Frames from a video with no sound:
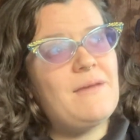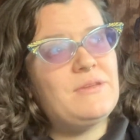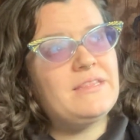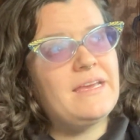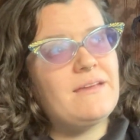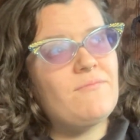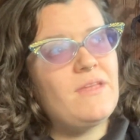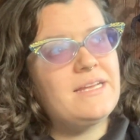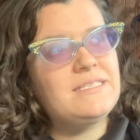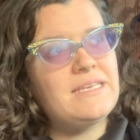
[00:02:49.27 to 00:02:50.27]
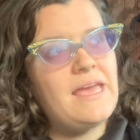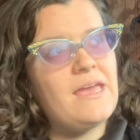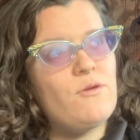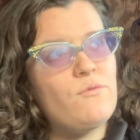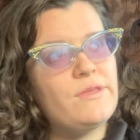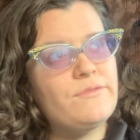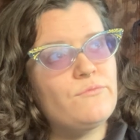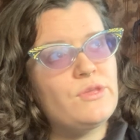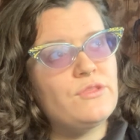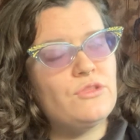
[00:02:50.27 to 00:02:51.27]
like I'd say
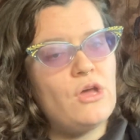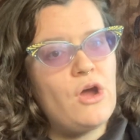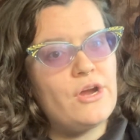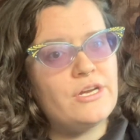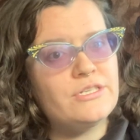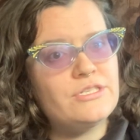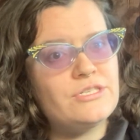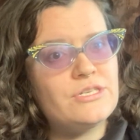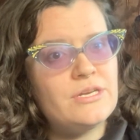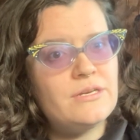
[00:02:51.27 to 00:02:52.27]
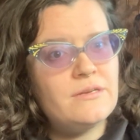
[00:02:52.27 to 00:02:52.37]
with large